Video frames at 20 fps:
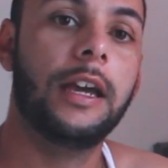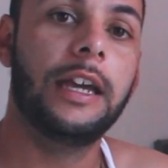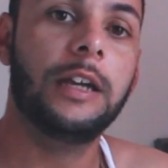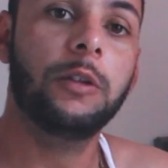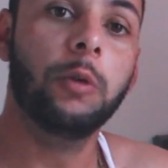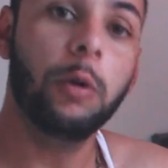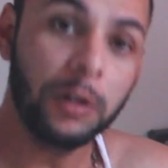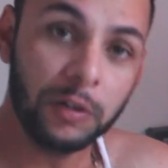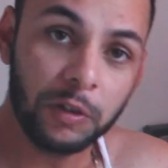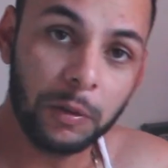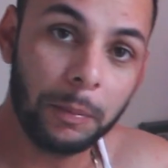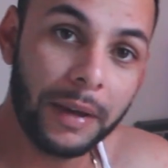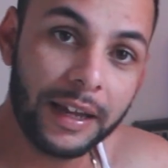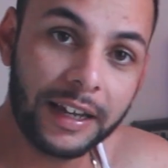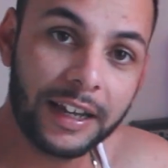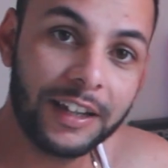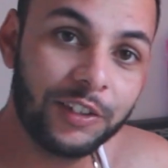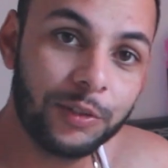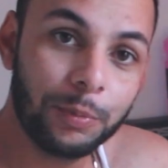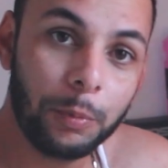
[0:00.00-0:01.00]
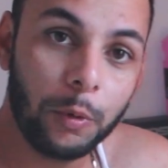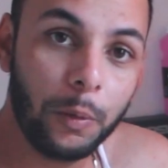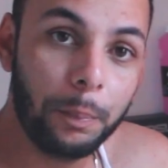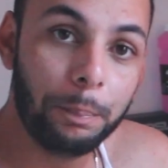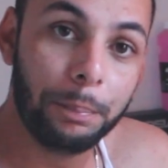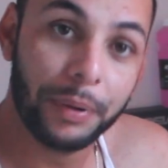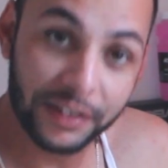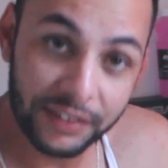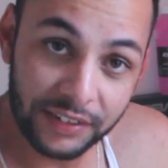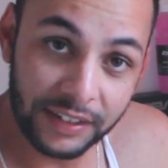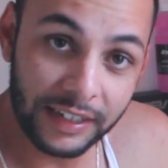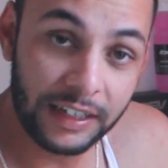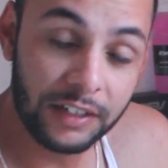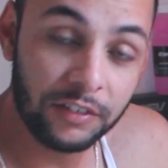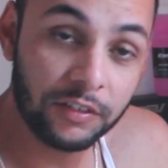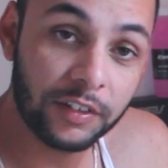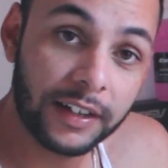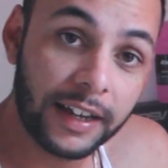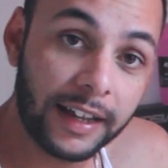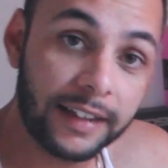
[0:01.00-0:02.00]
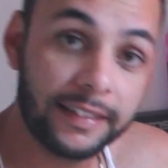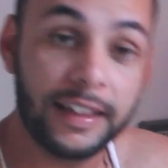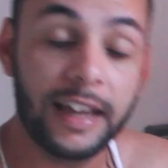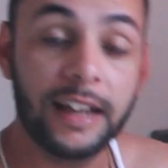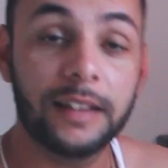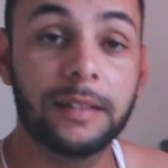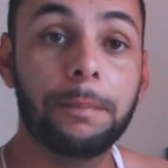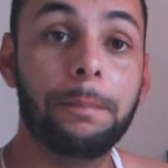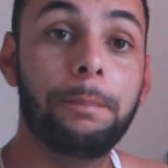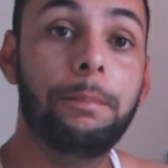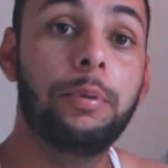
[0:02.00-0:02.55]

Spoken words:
In order to make a small busy engine like that